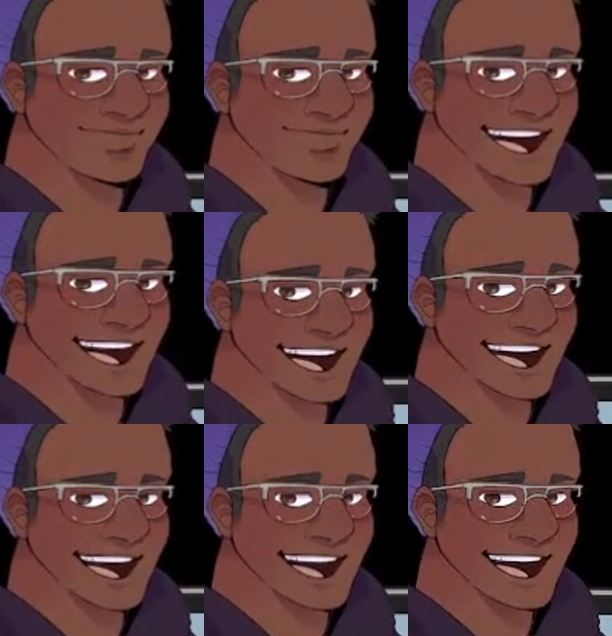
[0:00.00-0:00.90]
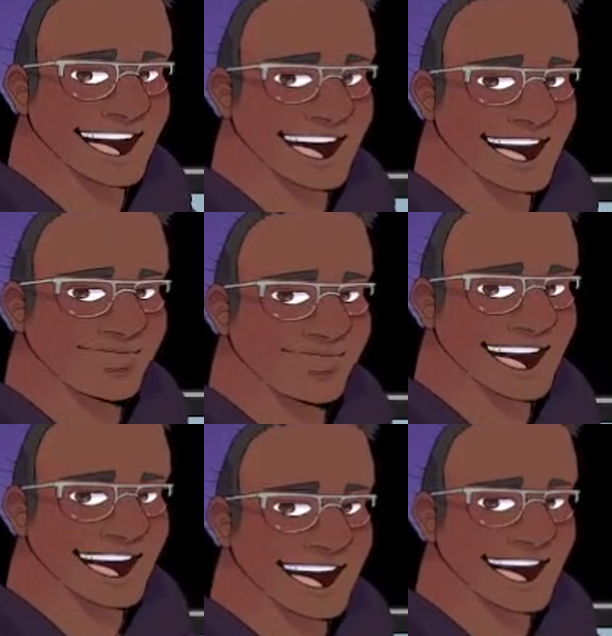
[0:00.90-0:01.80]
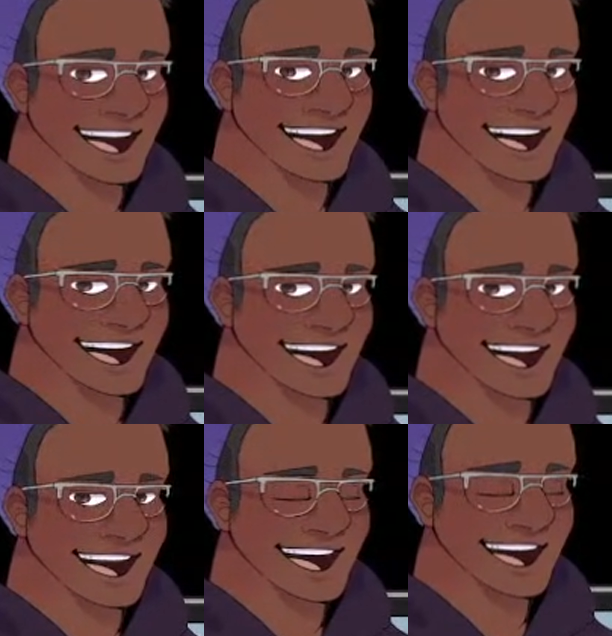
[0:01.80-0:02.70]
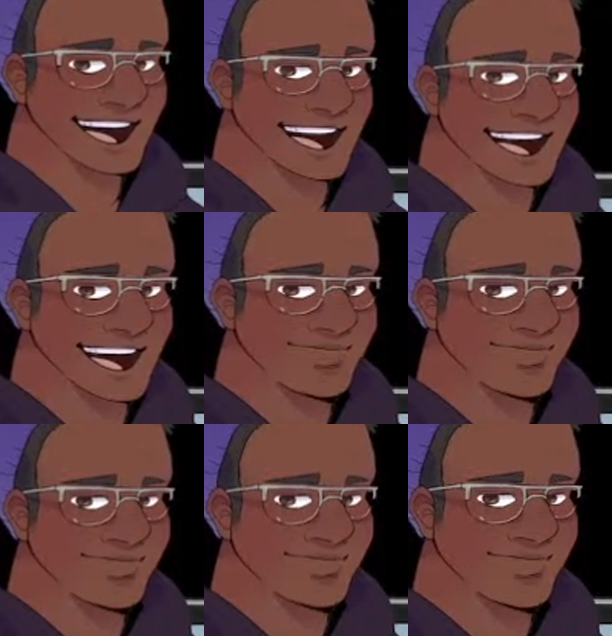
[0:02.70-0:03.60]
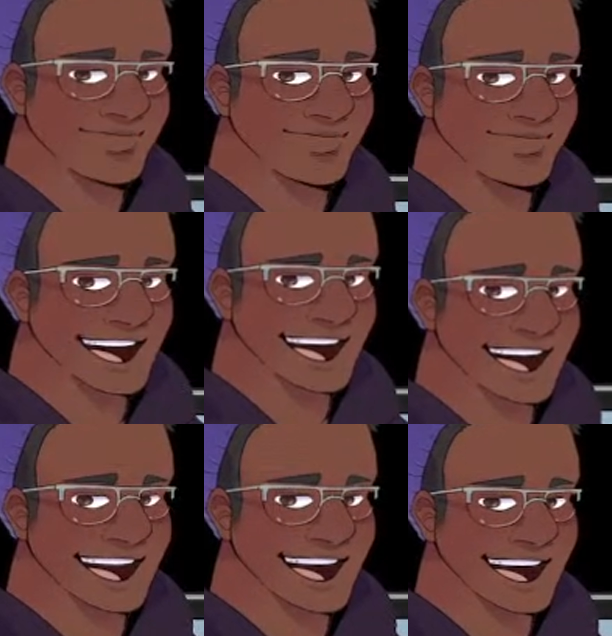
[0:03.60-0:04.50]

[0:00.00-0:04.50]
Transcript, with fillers: for the first couple of years, right?